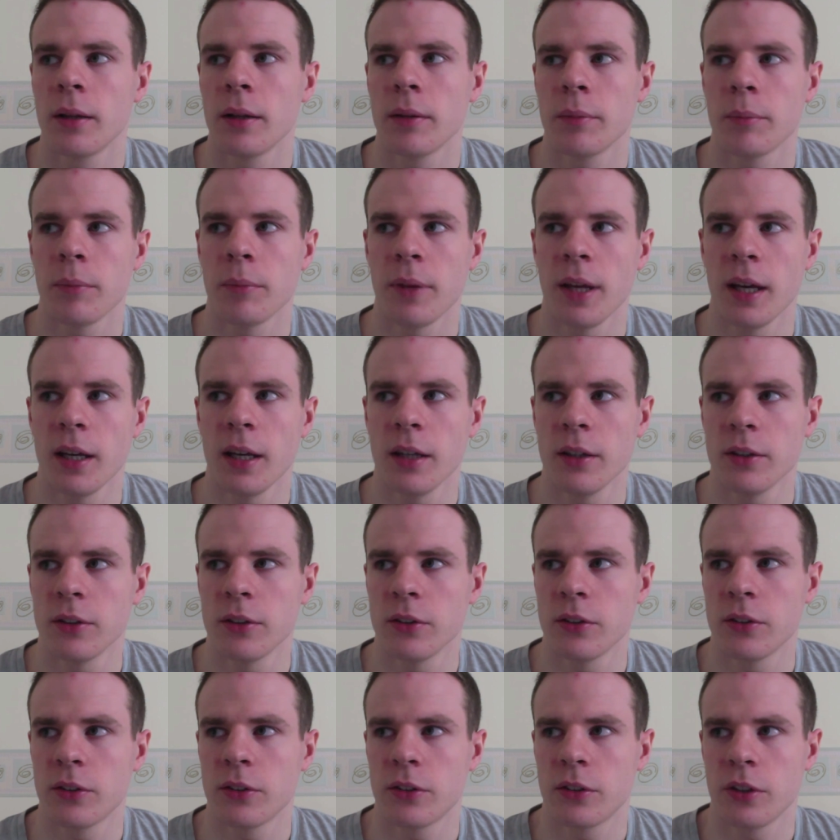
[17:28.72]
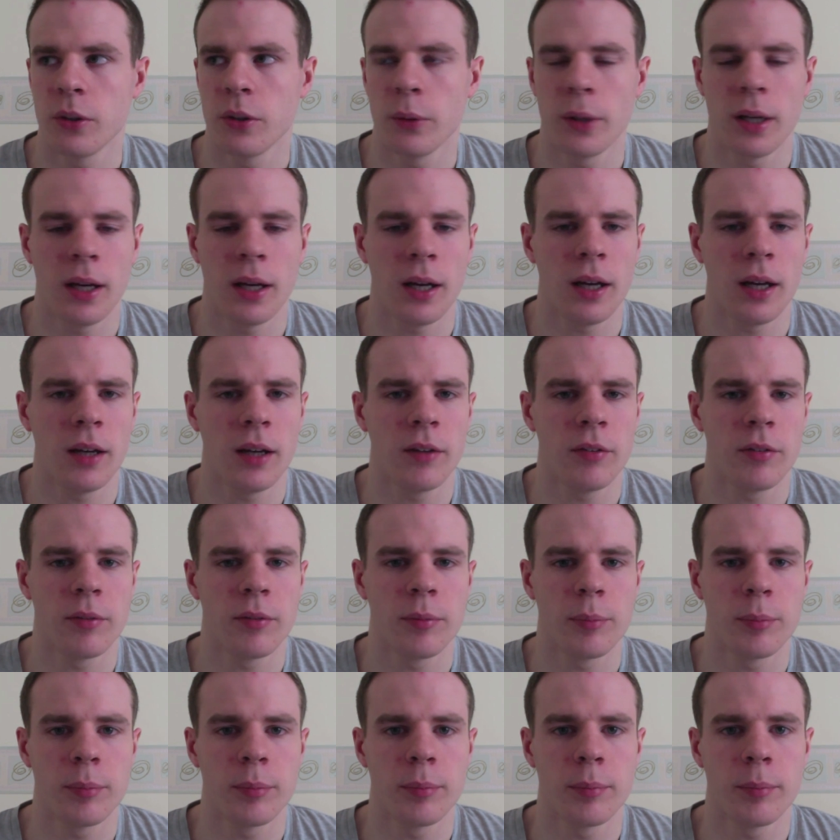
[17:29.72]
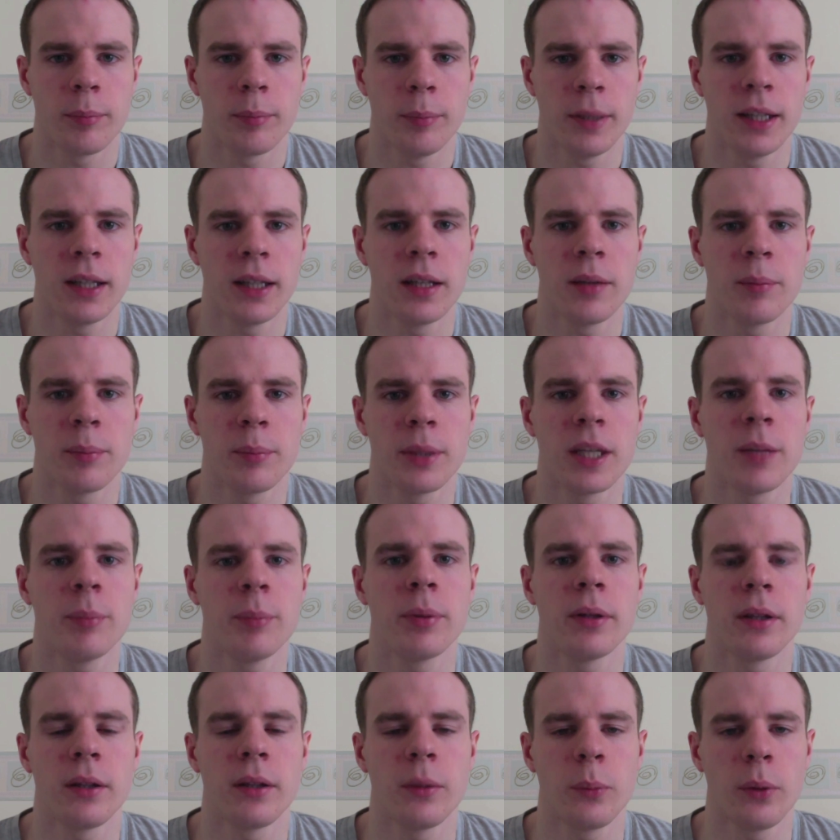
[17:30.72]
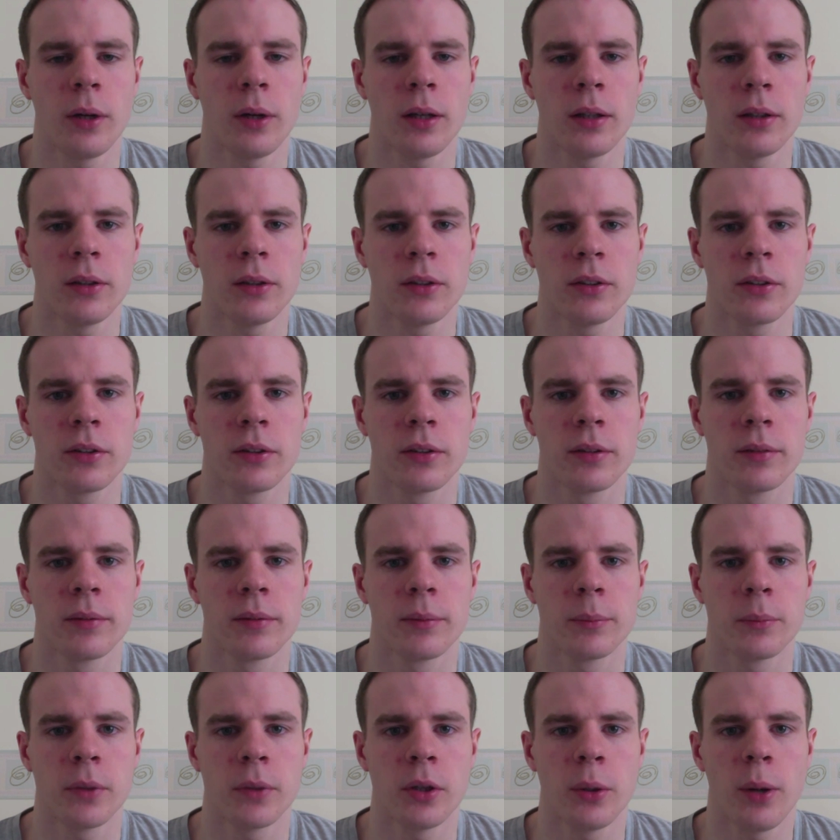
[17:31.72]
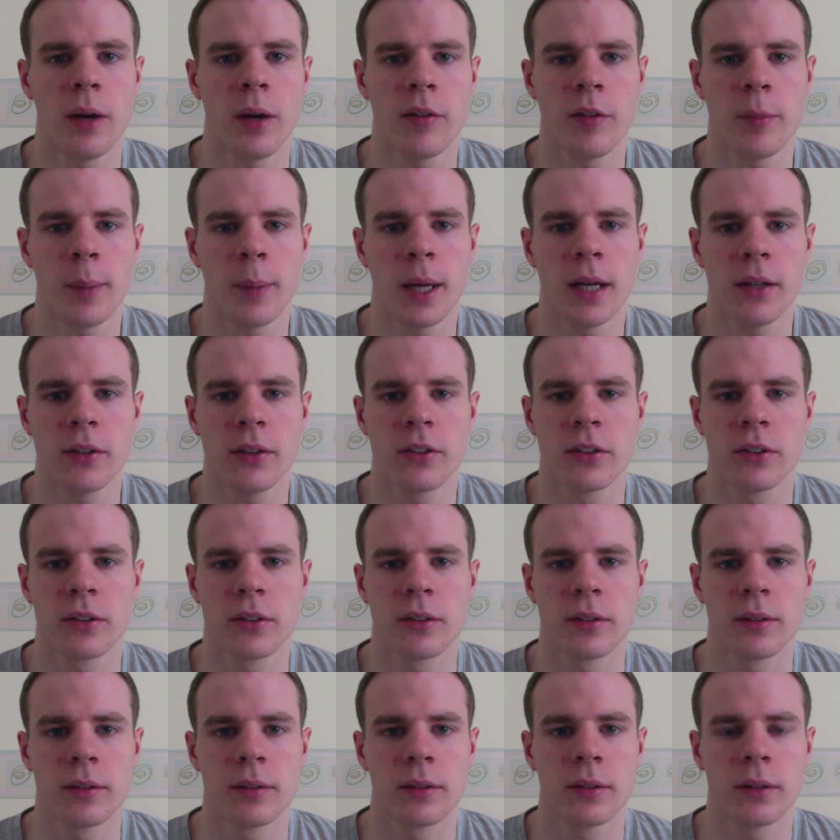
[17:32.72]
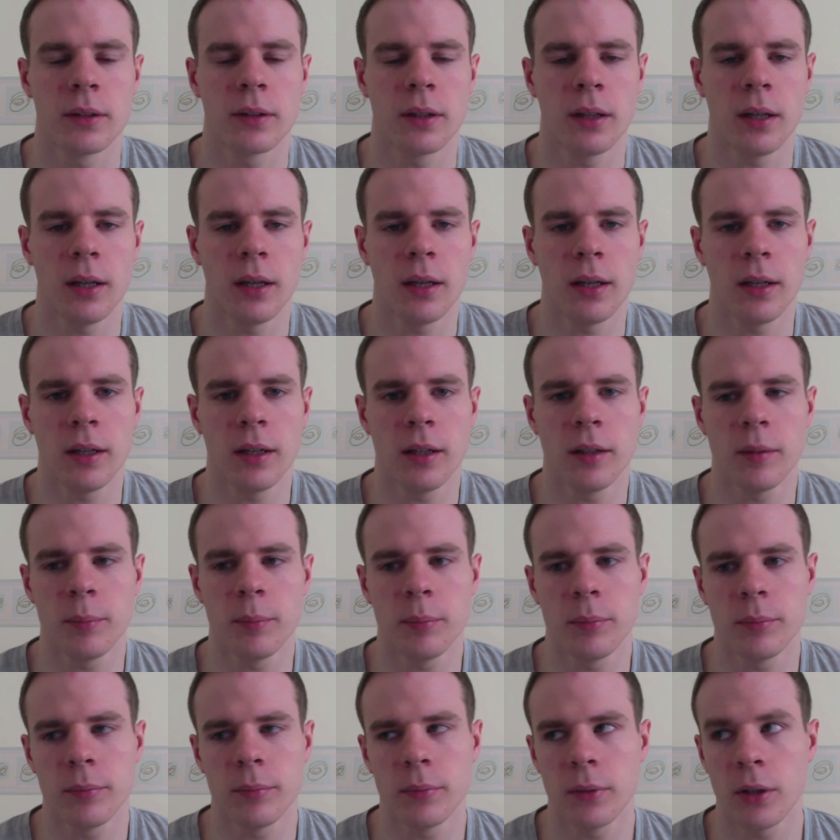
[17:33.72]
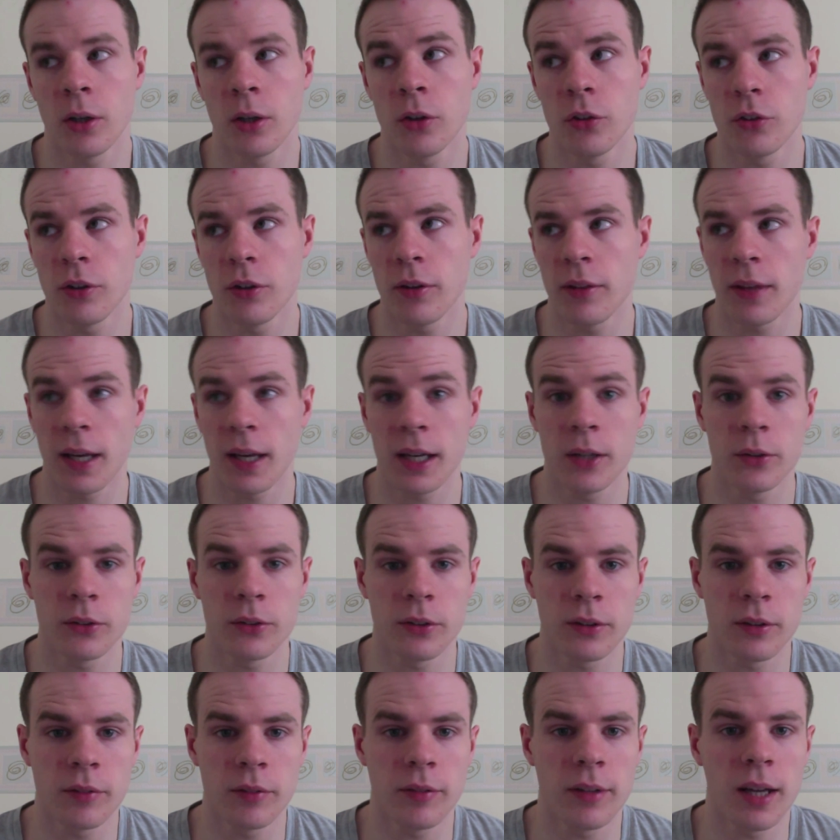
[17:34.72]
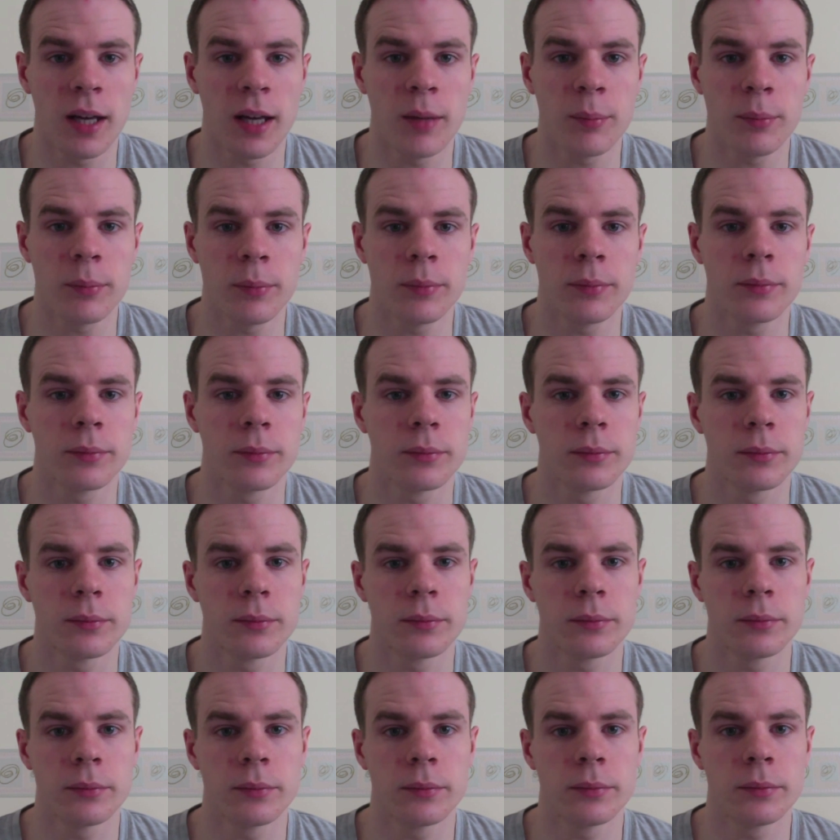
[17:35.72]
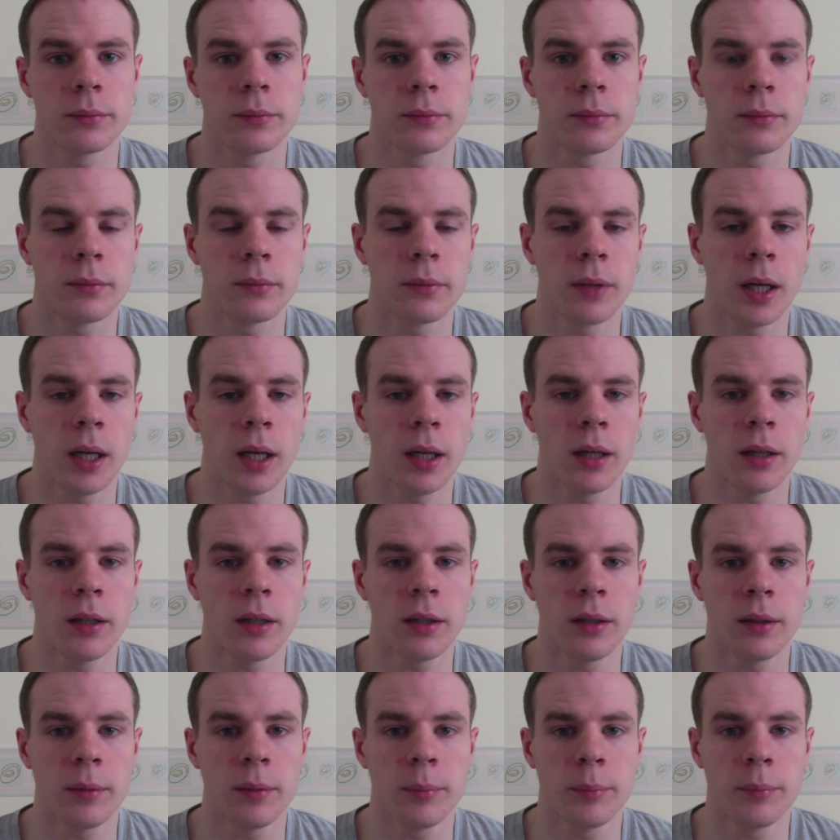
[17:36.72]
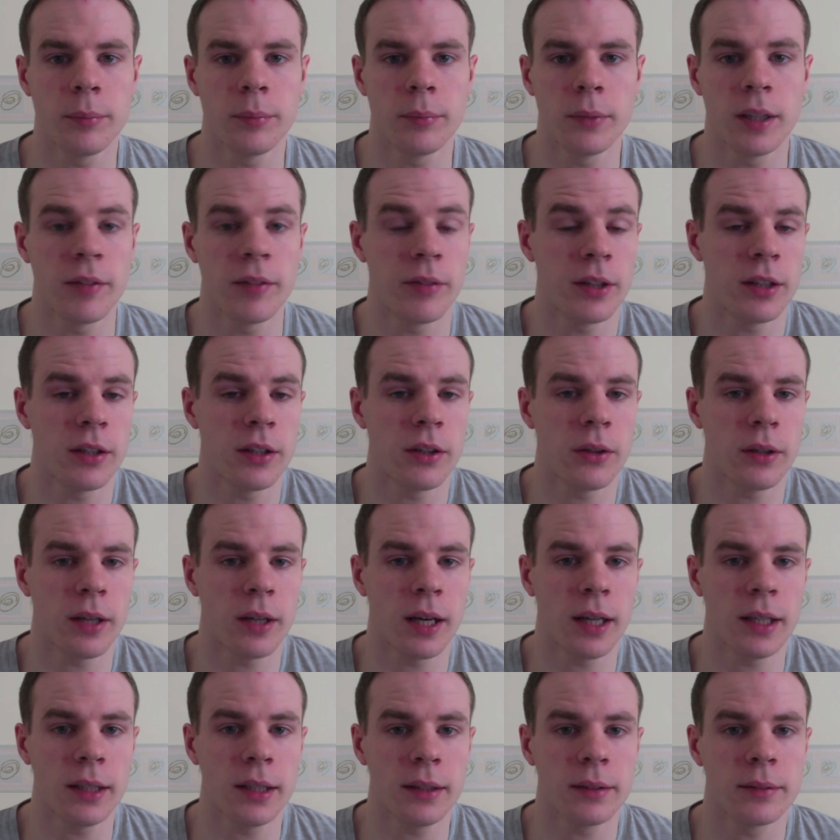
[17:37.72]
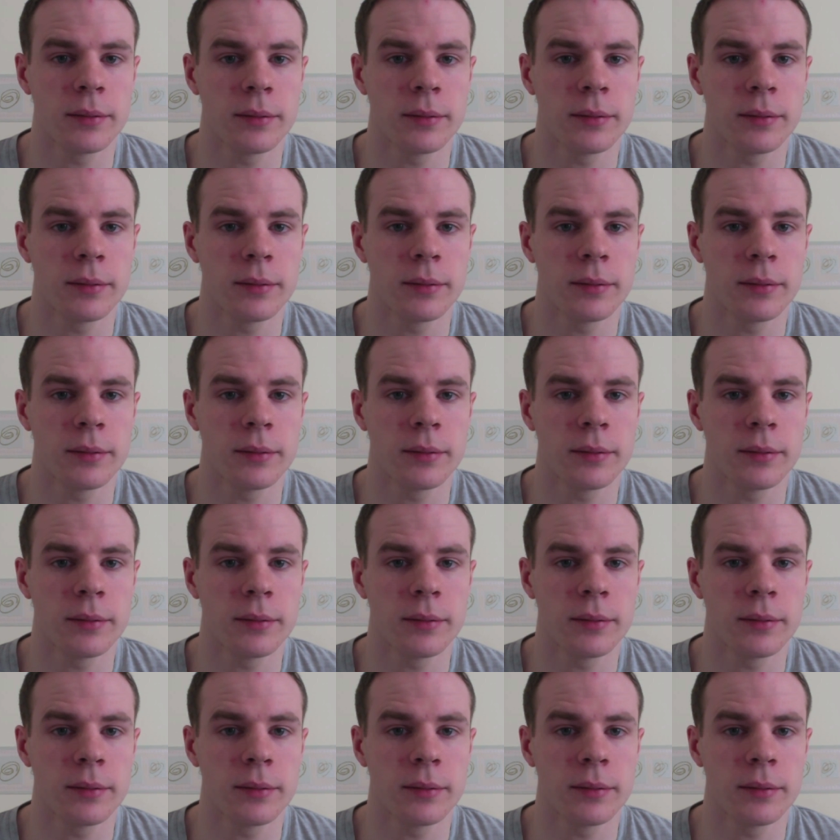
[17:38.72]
There's 2.5 million people in the world who have MS. 100,000 of them live in the UK.